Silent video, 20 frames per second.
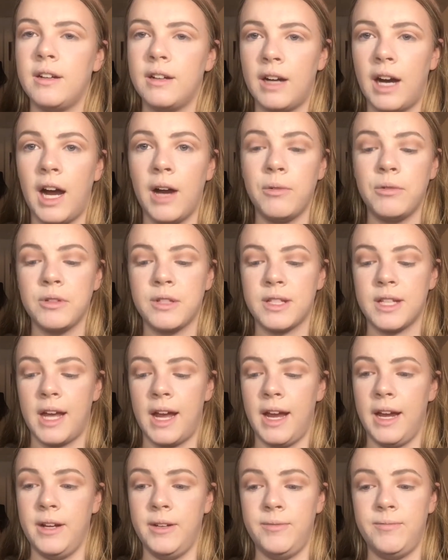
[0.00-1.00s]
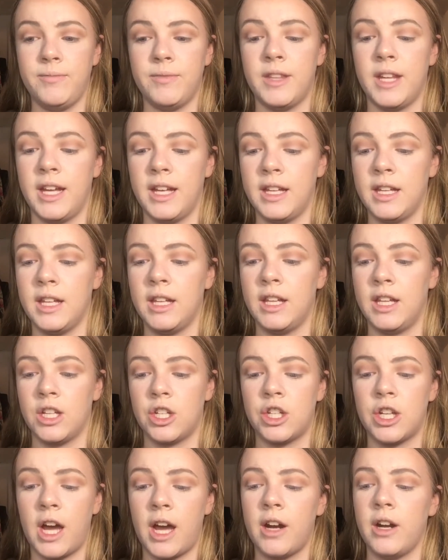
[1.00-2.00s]
I will say that the
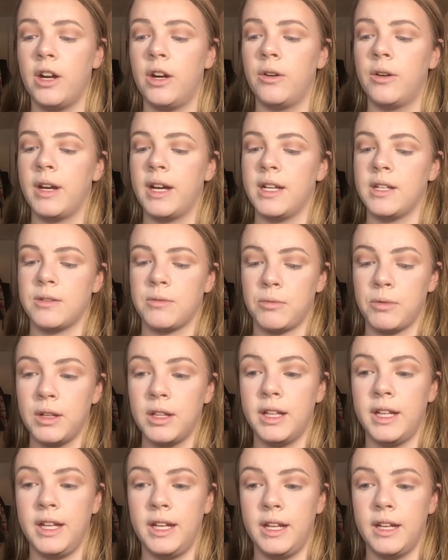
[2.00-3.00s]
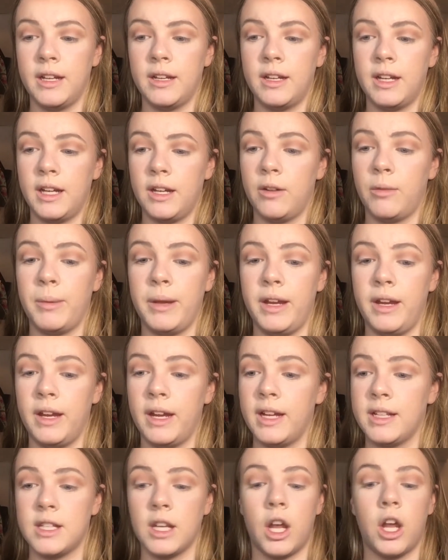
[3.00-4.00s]
shadow is really,
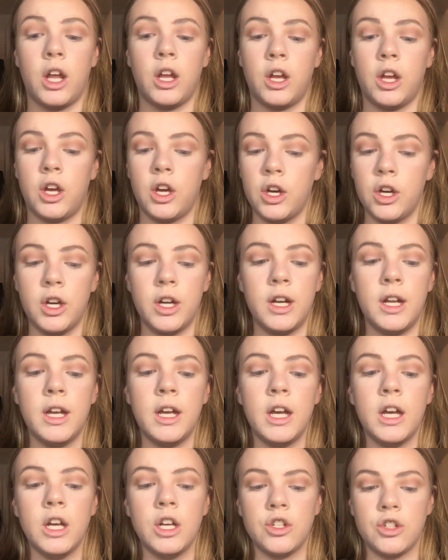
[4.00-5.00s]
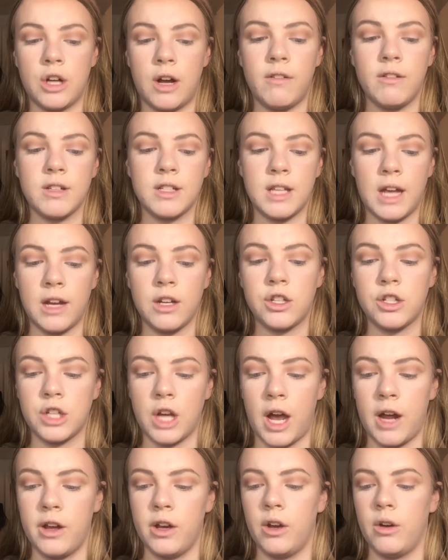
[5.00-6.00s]
it's a good travel size
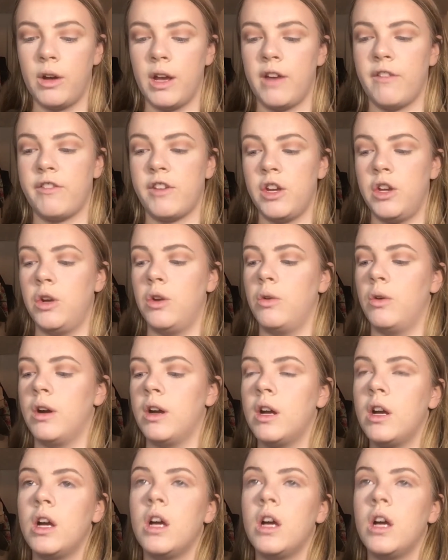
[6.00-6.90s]
shadow if you